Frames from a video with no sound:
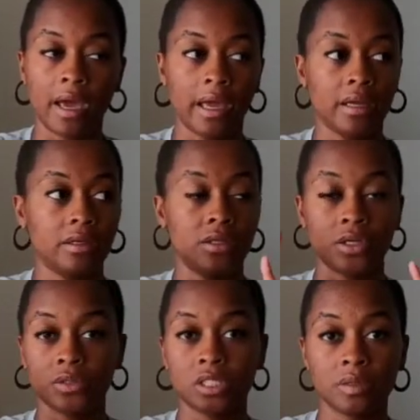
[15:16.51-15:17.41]
I
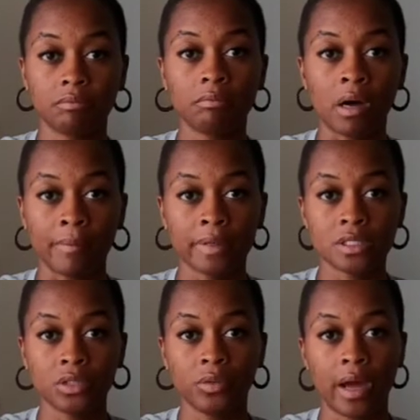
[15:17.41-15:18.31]
know some mamas
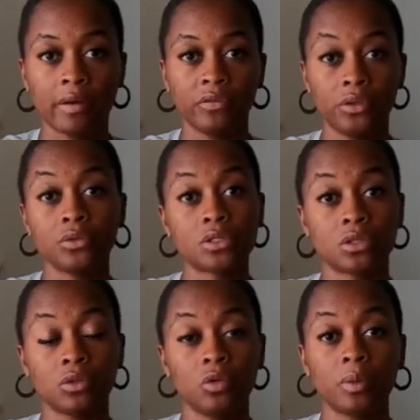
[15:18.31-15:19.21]
who have used
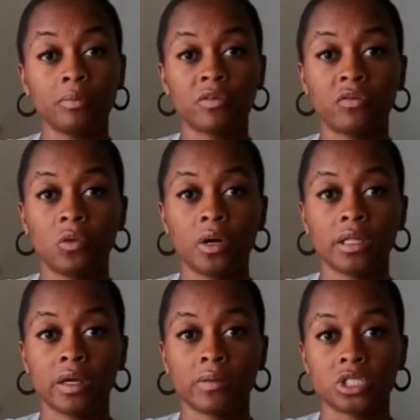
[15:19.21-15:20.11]
looping before and
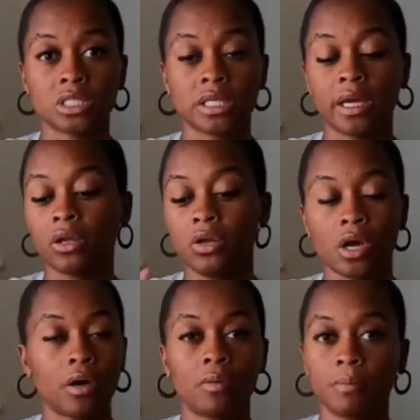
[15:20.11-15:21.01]
they were just like,
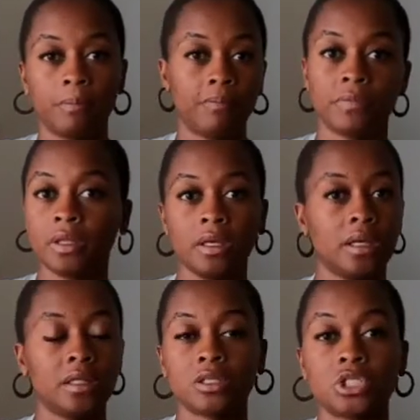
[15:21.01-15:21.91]
no,
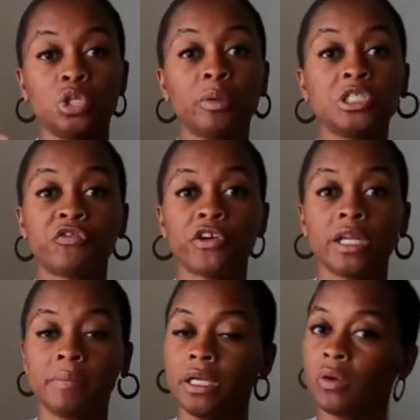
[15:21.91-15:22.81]
there's too much
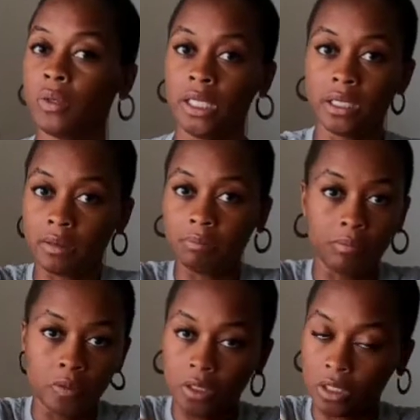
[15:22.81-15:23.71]
freedom here. We need to,
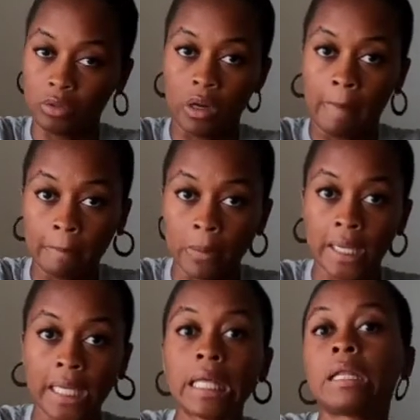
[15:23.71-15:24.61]

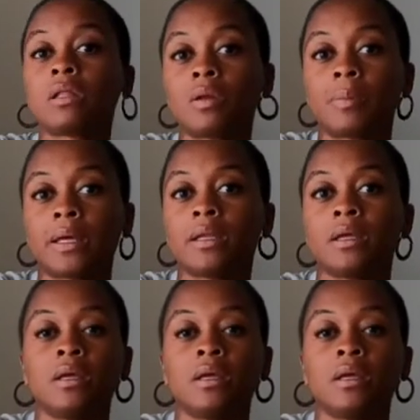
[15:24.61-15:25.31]
bring it in a little bit.